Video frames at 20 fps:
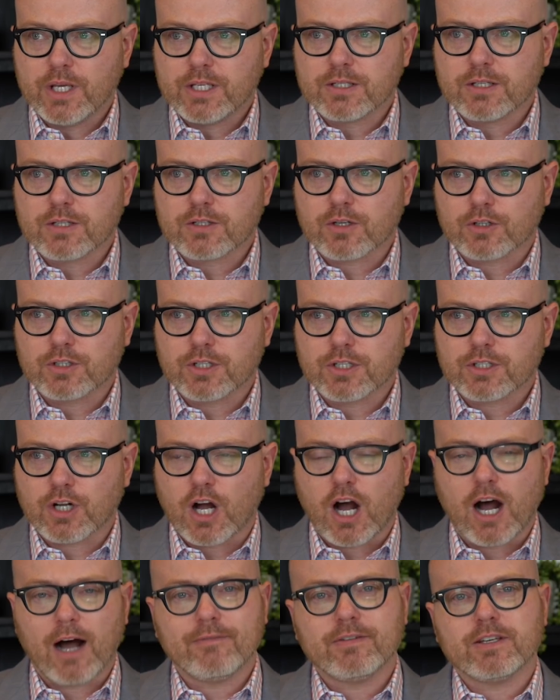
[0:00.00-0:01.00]
reasons are just
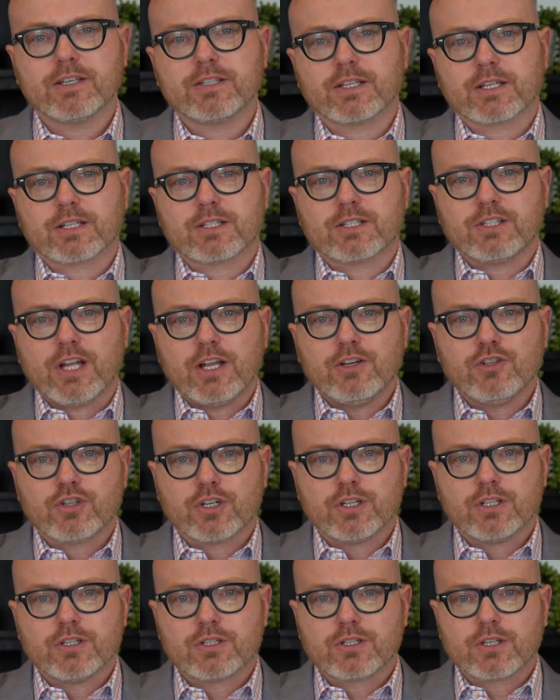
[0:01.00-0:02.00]
obvious
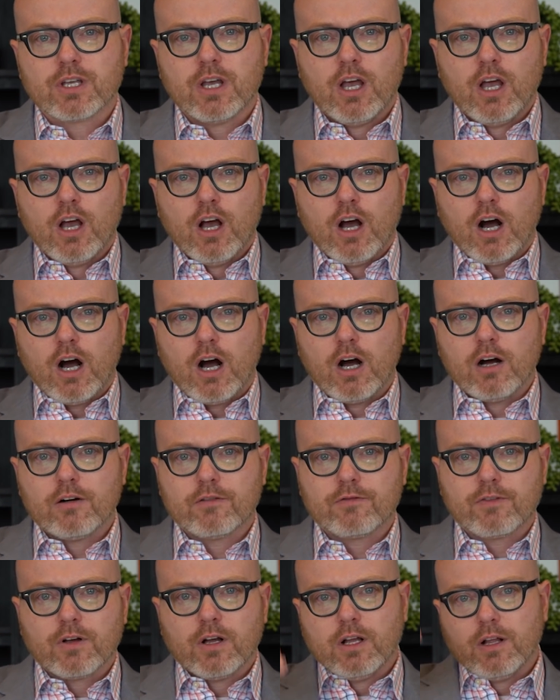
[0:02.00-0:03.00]
extensions
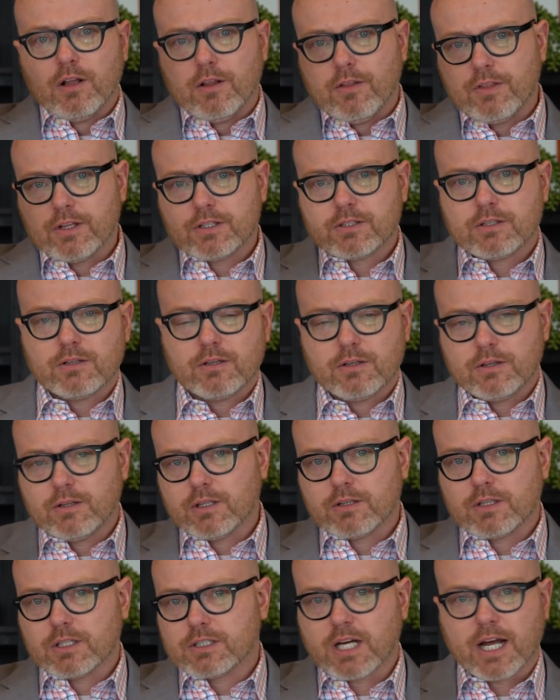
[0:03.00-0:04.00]
of the
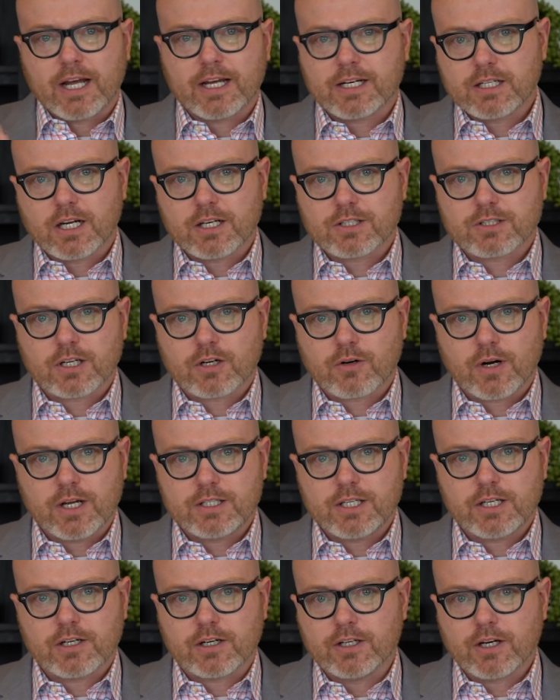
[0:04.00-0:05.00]
diagnostic
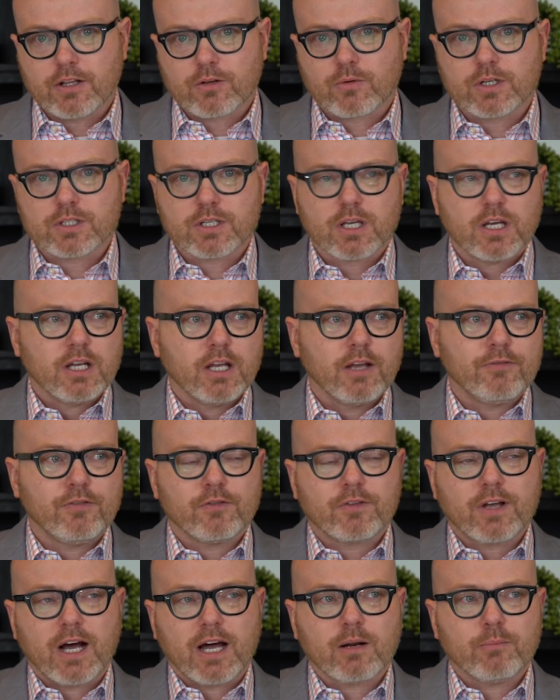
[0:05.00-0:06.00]
criteria. In other words, if
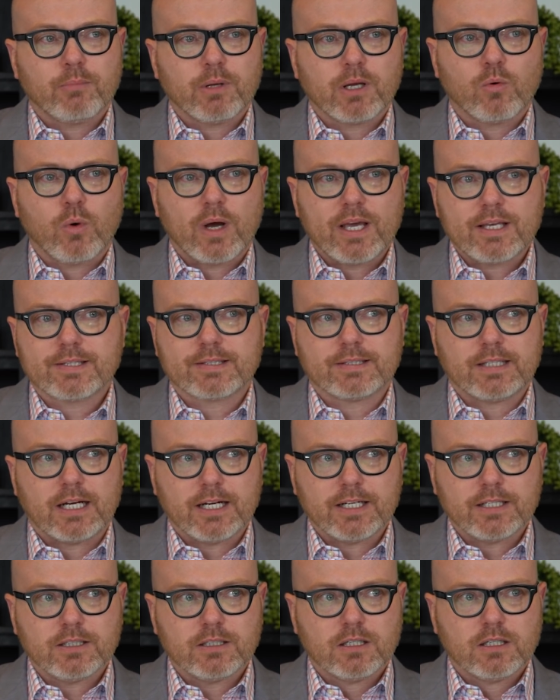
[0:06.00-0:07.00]
you've got a big
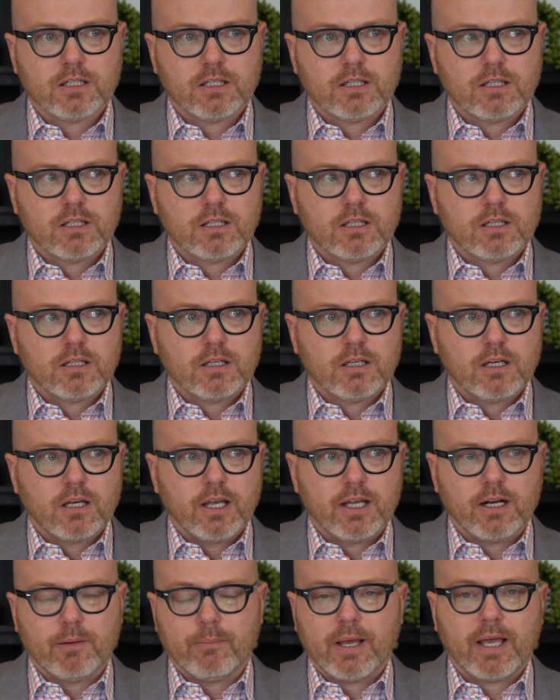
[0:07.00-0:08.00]
waistline
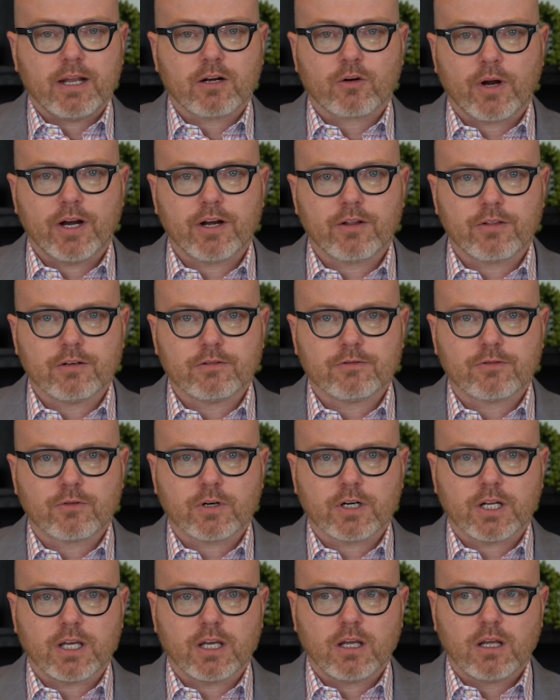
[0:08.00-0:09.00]
in a man greater than
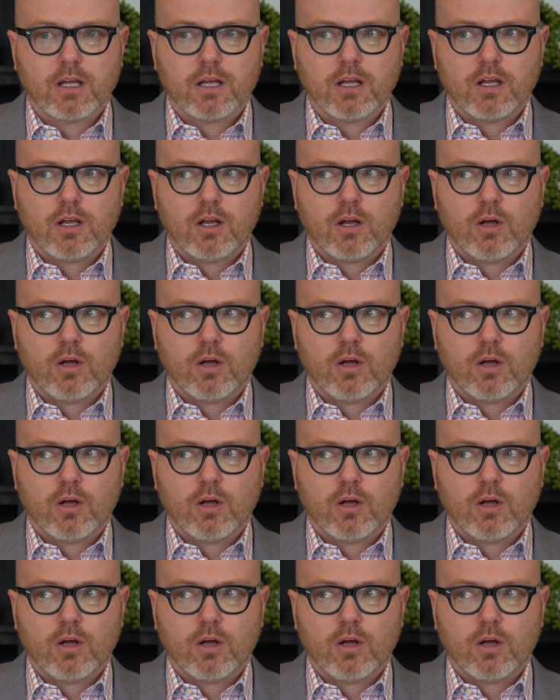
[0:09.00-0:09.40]
40,